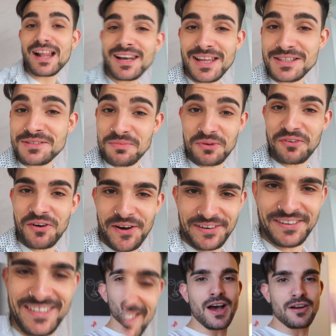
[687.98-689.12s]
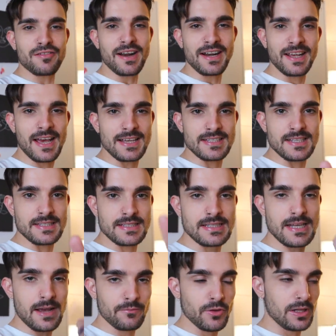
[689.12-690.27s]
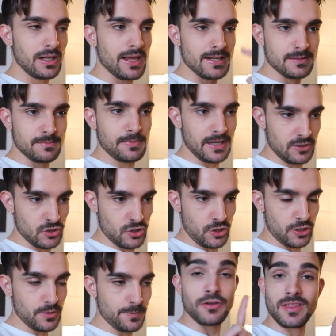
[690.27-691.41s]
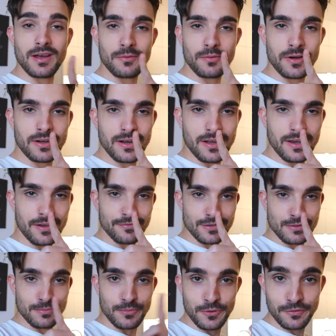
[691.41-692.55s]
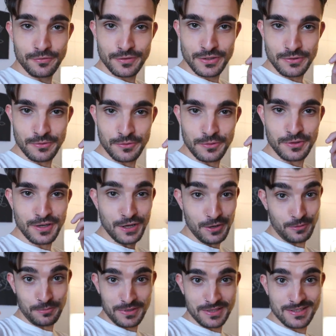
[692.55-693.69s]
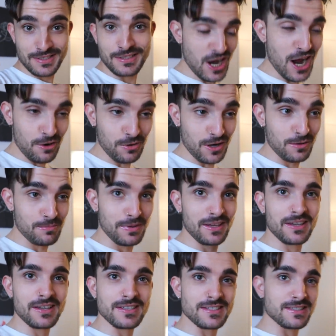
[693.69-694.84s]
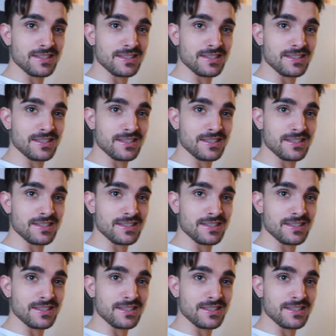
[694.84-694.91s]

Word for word: Let's move on. Alrighty guys, it's time for the last picture. For that we're gonna have to move to Naomi's shower because